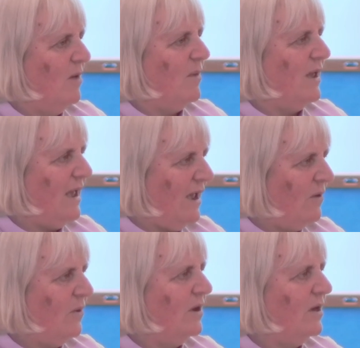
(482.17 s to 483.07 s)
My
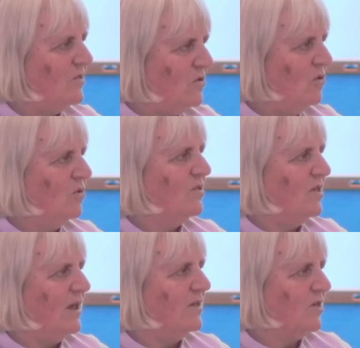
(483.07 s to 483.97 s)
hour has not
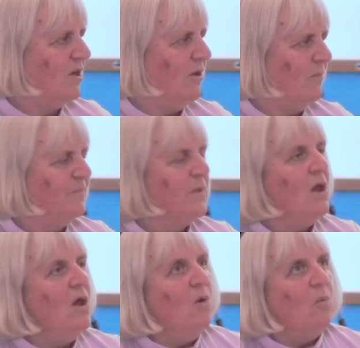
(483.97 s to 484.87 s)
yet come.
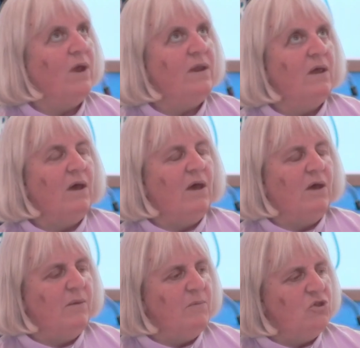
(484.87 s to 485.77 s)
When
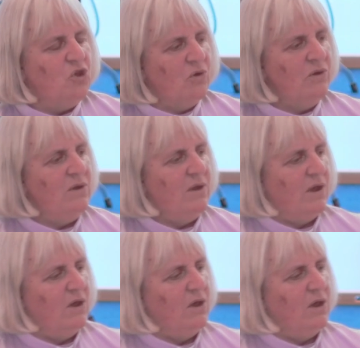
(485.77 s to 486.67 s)
John
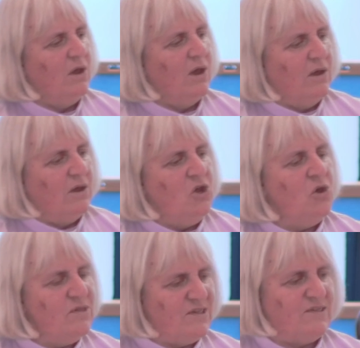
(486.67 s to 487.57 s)

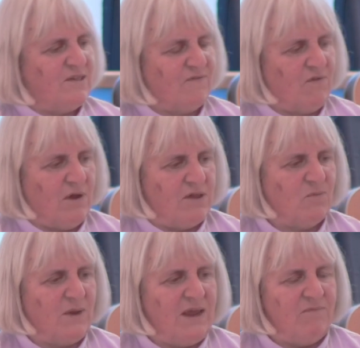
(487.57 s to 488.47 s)
uses this phrase,
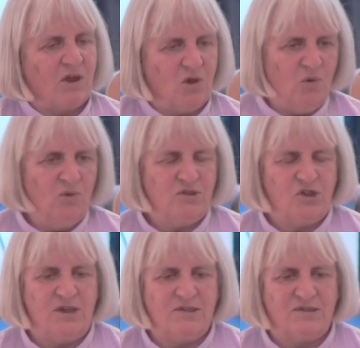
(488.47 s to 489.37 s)
when he records
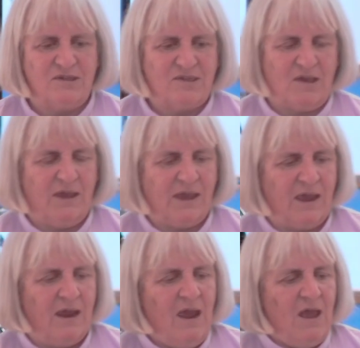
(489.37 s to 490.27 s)
Jesus as saying
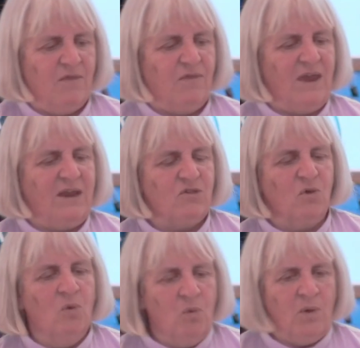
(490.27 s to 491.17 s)
it, it is
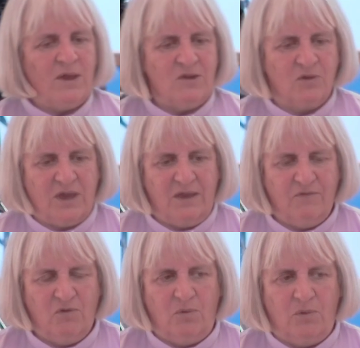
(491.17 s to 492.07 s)
always looking
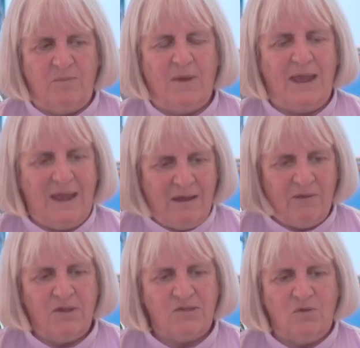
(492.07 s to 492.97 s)
forward. My hour
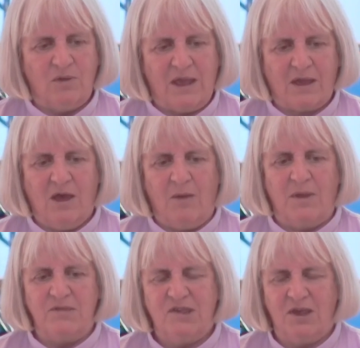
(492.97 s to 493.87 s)
has not yet come
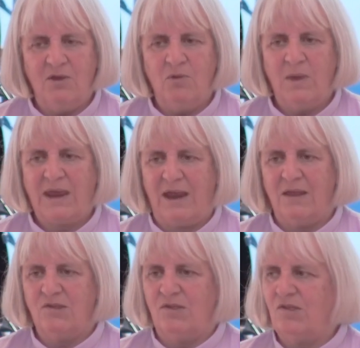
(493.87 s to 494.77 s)
until we
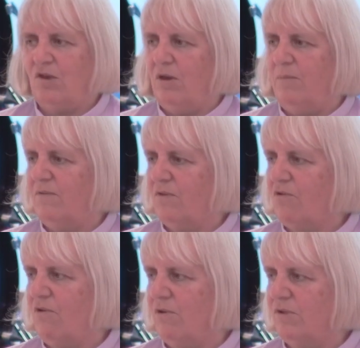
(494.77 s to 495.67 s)
get to the time of the
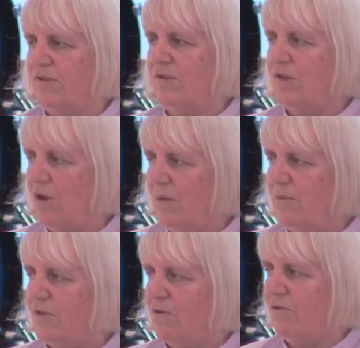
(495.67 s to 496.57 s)
cross, the time
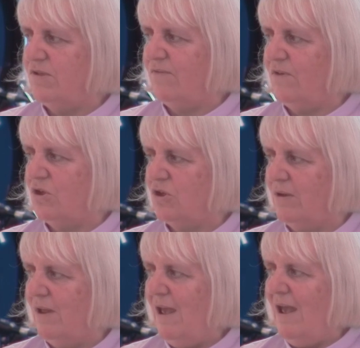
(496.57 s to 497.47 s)
of the crucifixion,
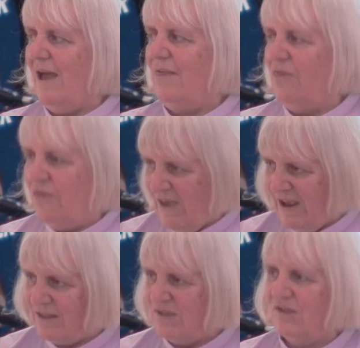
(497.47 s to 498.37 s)
and
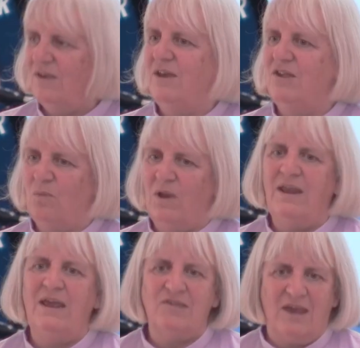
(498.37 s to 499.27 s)
that is when
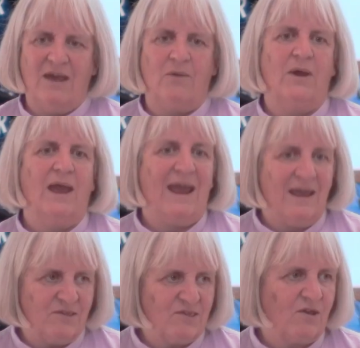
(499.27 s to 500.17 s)
his hour
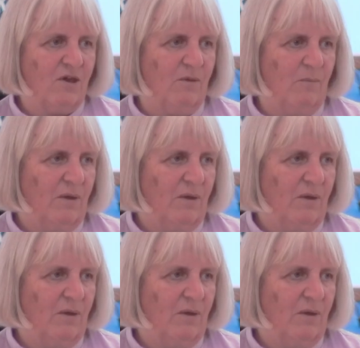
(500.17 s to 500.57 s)
has come.